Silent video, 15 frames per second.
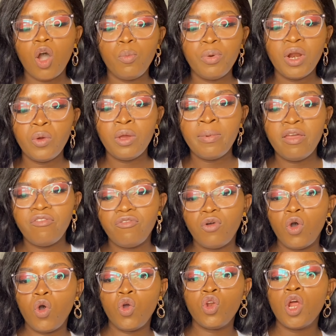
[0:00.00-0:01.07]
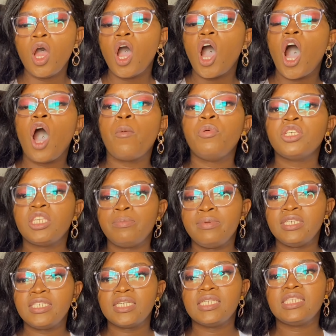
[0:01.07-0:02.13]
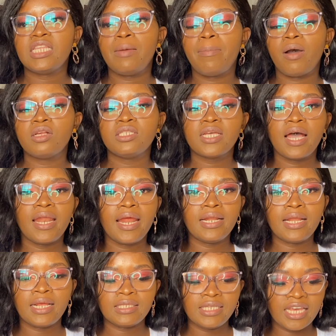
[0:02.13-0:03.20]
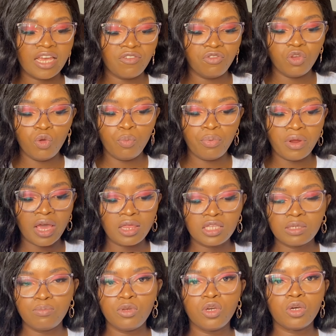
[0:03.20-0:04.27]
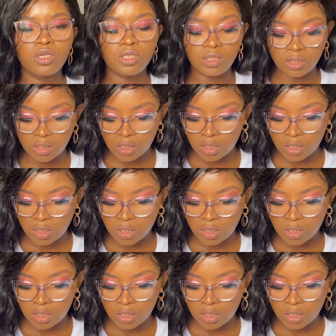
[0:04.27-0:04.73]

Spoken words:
put away my phone. I'll possibly just step outside and take a few breaths because